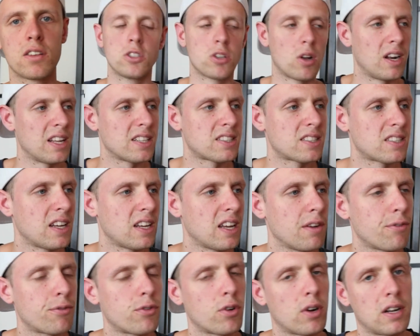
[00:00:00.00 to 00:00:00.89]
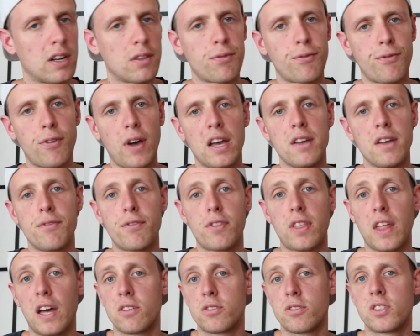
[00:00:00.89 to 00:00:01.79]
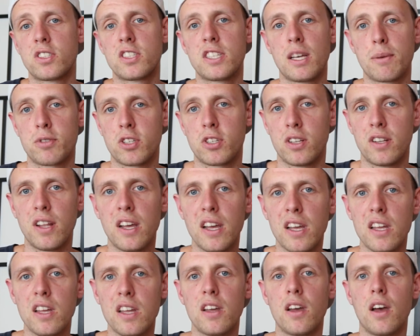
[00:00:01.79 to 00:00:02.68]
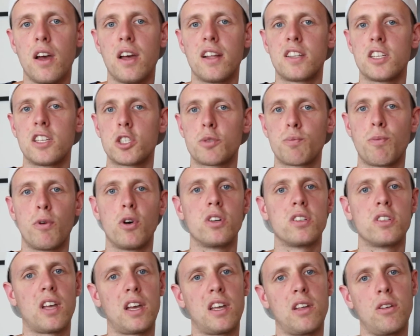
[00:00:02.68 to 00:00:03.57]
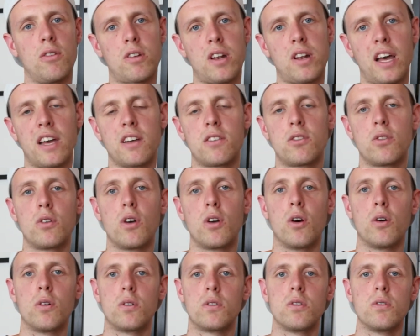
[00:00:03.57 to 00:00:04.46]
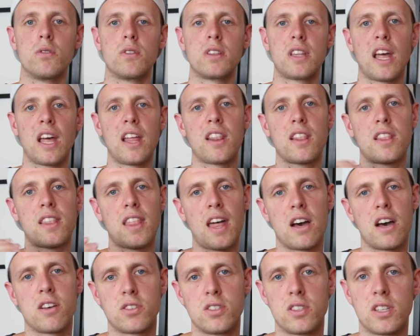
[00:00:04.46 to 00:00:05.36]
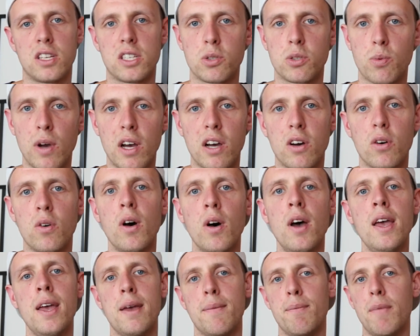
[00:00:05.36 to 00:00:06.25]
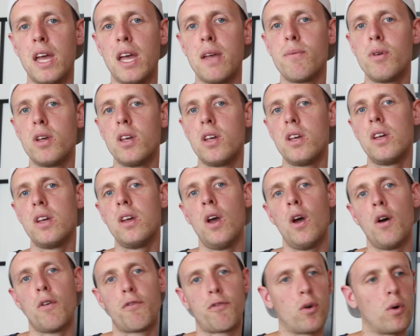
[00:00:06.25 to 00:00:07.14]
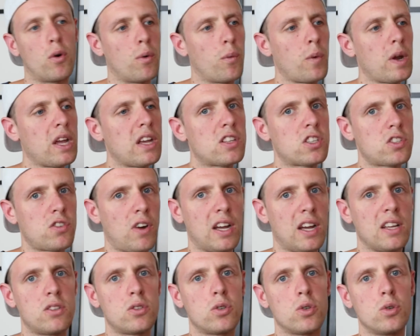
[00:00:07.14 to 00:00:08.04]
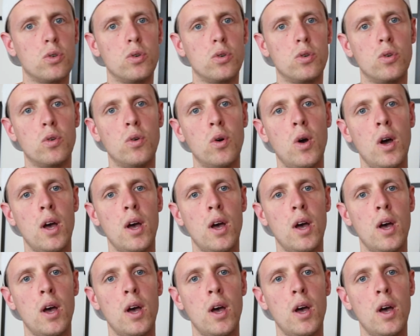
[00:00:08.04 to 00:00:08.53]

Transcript: So let's say if you're at 5,000 steps a day at this point and you'd like to go to 10,000 as well, maybe for a week try to